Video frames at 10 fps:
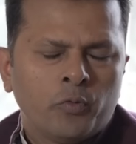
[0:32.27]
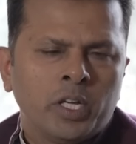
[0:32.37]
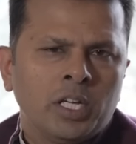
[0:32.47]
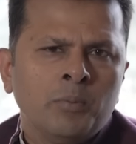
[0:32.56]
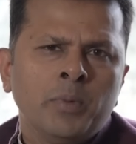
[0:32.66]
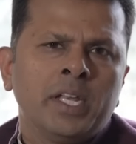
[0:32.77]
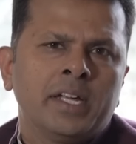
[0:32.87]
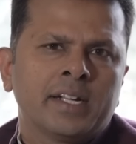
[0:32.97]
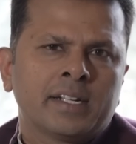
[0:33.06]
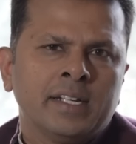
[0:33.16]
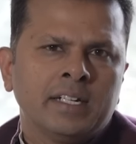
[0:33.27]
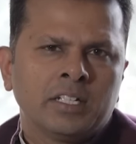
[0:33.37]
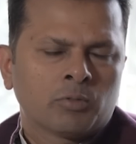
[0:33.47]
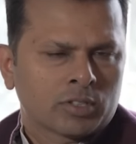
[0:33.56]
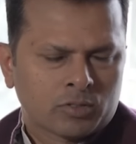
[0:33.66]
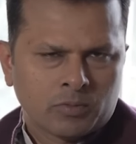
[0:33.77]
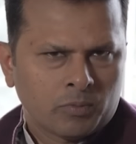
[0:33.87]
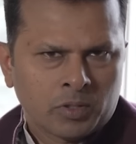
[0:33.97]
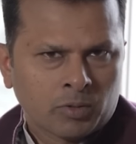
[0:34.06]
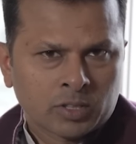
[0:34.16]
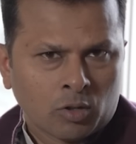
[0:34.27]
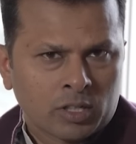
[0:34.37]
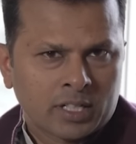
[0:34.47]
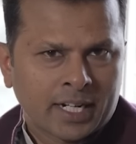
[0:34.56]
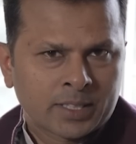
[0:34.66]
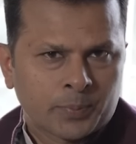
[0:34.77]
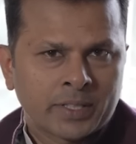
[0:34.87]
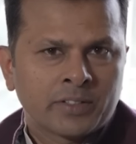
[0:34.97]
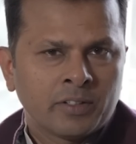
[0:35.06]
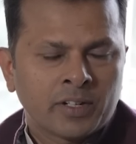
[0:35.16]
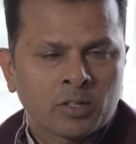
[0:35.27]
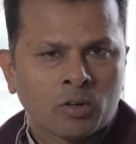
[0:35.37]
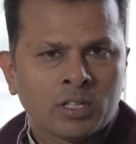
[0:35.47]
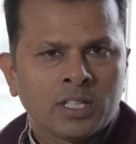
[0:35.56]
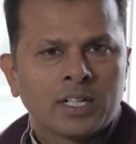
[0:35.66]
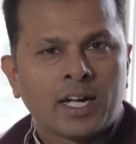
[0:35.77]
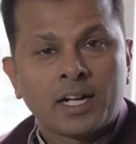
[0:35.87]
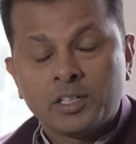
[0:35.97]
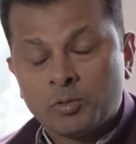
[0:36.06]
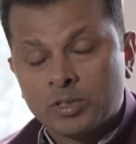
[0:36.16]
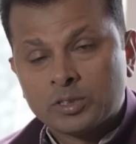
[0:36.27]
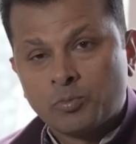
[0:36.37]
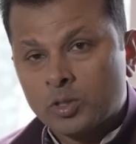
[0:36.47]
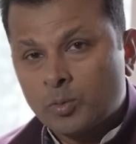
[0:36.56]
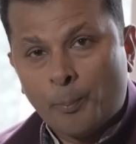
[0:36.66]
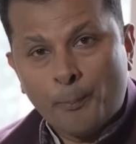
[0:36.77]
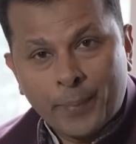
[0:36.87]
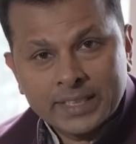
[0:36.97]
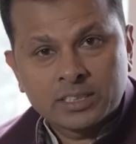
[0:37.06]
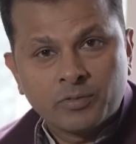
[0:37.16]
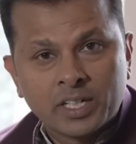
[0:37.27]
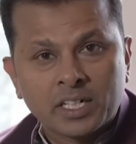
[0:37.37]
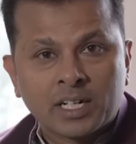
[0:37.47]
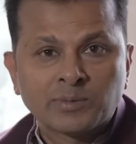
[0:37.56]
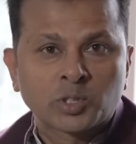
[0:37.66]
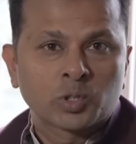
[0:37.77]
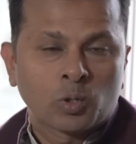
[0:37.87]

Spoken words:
we immediately, it was not expensive at all, and it was one of the best when it comes to the